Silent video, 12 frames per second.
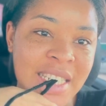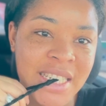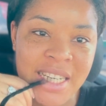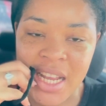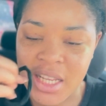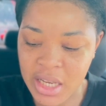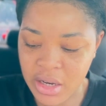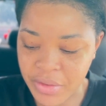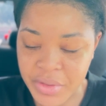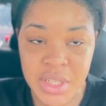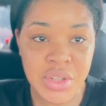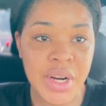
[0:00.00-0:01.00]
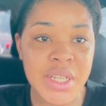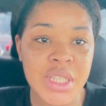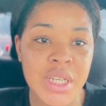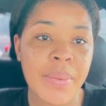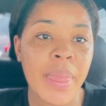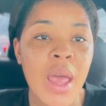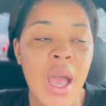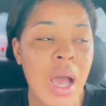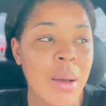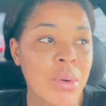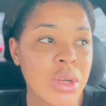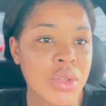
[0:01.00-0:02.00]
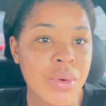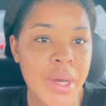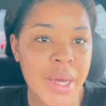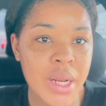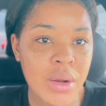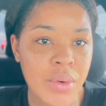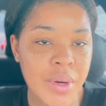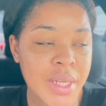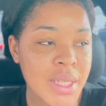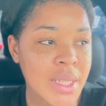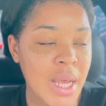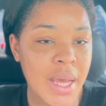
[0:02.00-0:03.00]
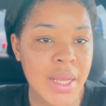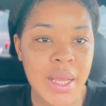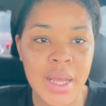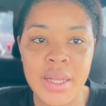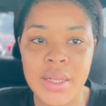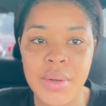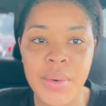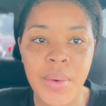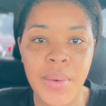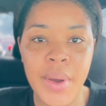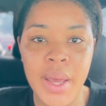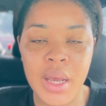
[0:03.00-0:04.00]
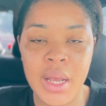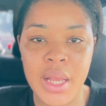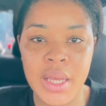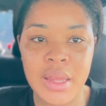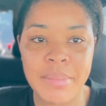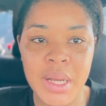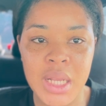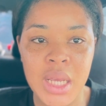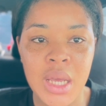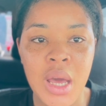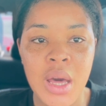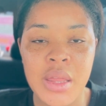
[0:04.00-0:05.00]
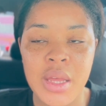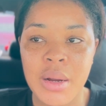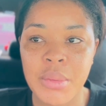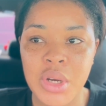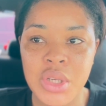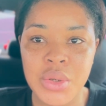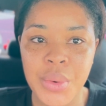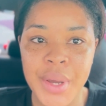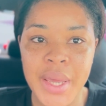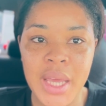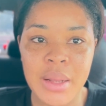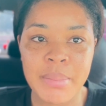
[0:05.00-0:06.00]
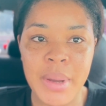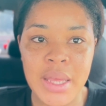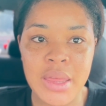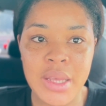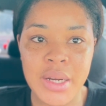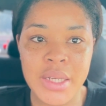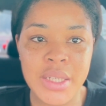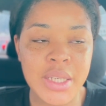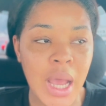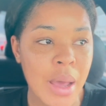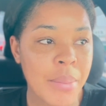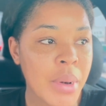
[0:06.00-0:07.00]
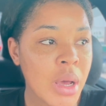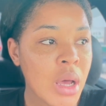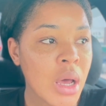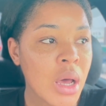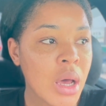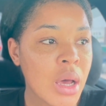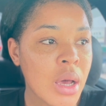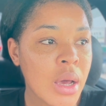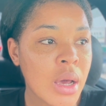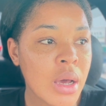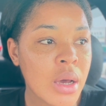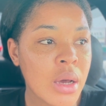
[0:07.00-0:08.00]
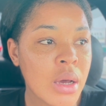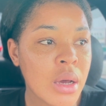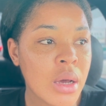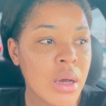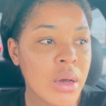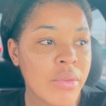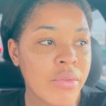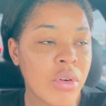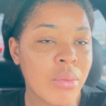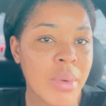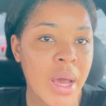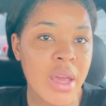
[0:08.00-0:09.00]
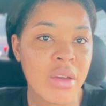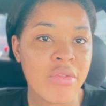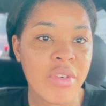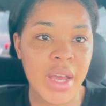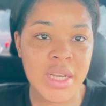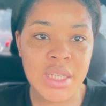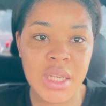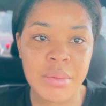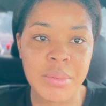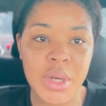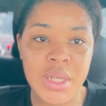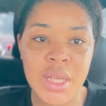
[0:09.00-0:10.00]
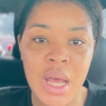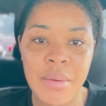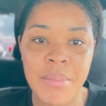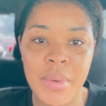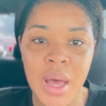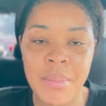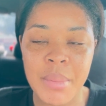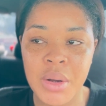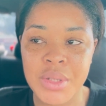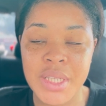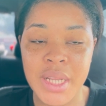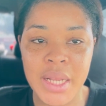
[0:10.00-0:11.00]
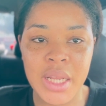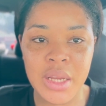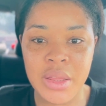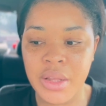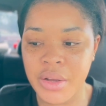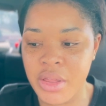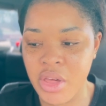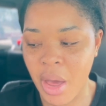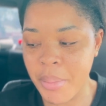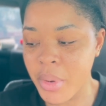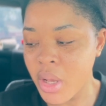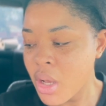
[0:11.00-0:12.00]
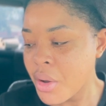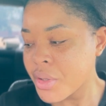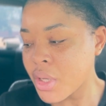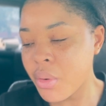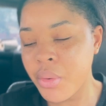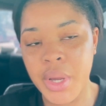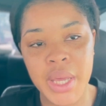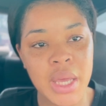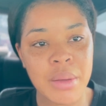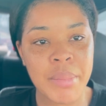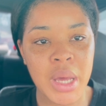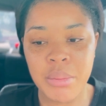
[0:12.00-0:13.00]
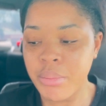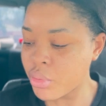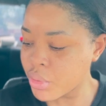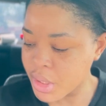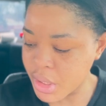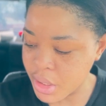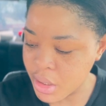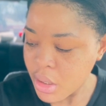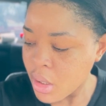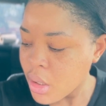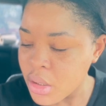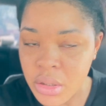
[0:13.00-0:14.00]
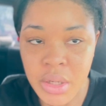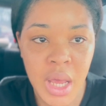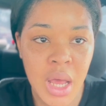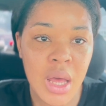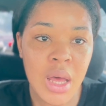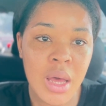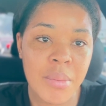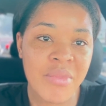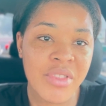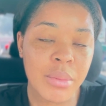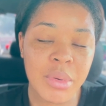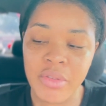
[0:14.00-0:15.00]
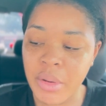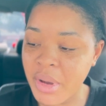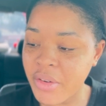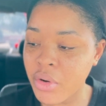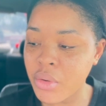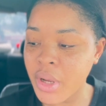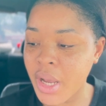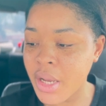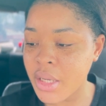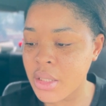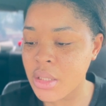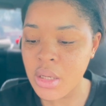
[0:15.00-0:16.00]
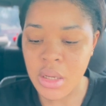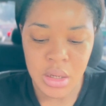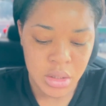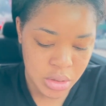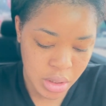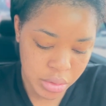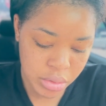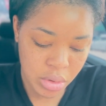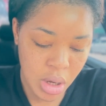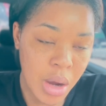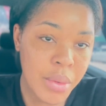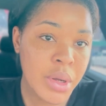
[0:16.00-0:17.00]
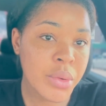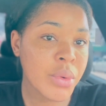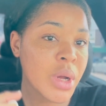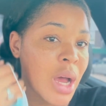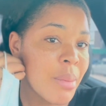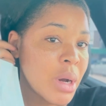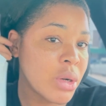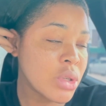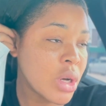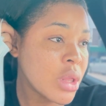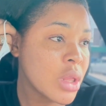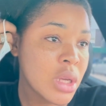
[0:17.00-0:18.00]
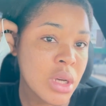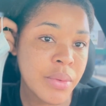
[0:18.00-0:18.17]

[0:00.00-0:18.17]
take off the scrunchie. I'm going to go ahead and go inside and go and collect the money. Then I'm going to go and get my third jab for my vaccine, because I'm outstanding a third jab. So I'll go and get my booster. So yeah, I'm filming from my phone, guys, so I don't know how it will come out on the